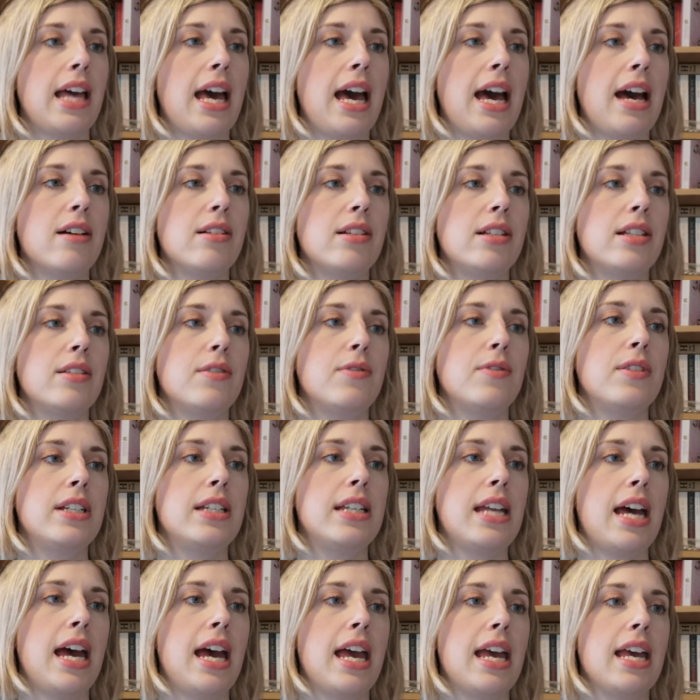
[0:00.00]
the houses of
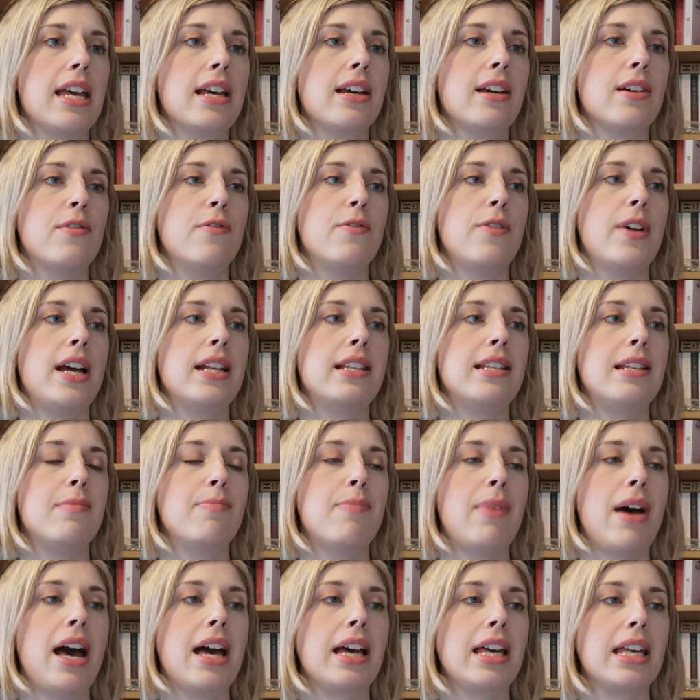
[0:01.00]
today
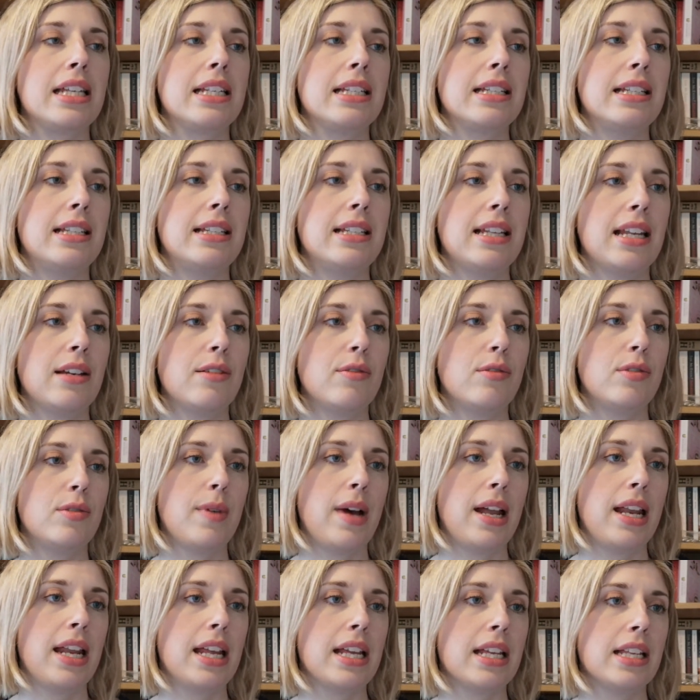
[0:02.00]
converted back into single
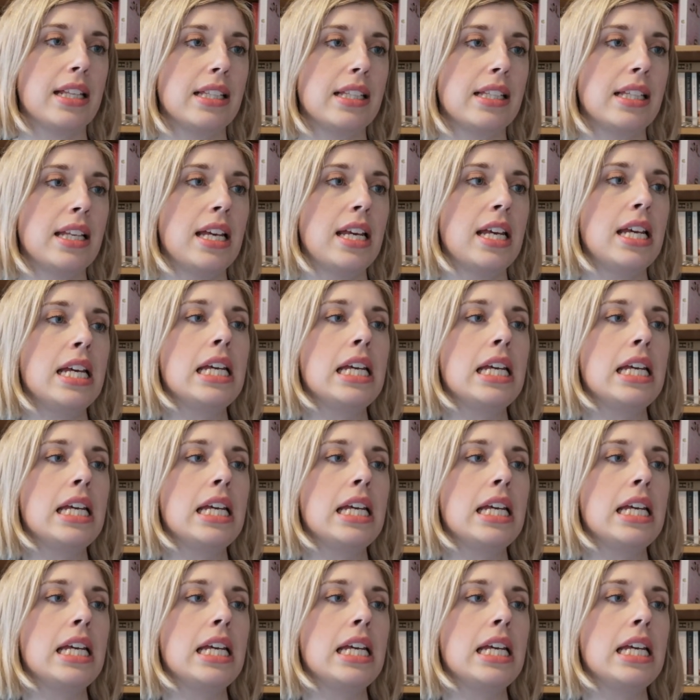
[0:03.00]
dwellings.